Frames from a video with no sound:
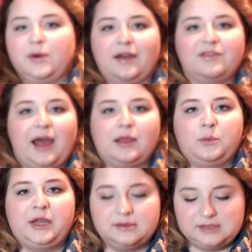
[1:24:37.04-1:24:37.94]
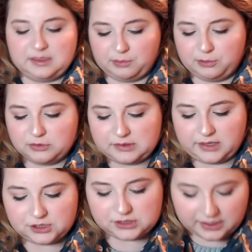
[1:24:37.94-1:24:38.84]
have Halloween zipper pulls. I
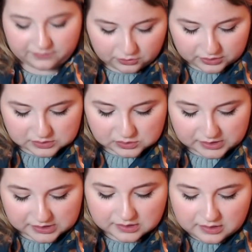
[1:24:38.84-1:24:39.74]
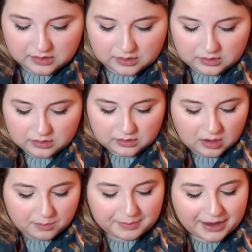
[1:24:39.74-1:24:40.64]
just have the Christmas ones.
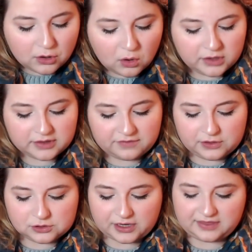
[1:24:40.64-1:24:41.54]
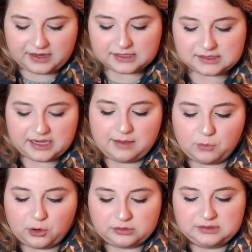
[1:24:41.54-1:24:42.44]
But my goal in the future, I think, is to get
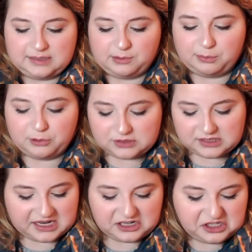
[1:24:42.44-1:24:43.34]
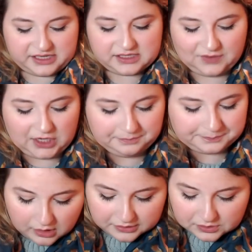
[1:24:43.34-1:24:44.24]
more zipper pulls because I just think it's fun.
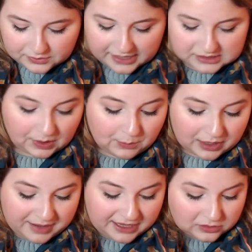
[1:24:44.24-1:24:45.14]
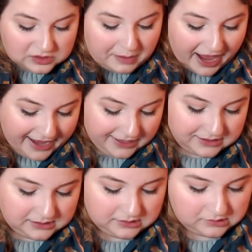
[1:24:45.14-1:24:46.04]
So, yeah, so I want to make those
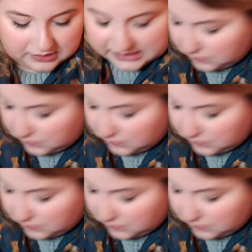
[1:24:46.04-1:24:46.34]
bags this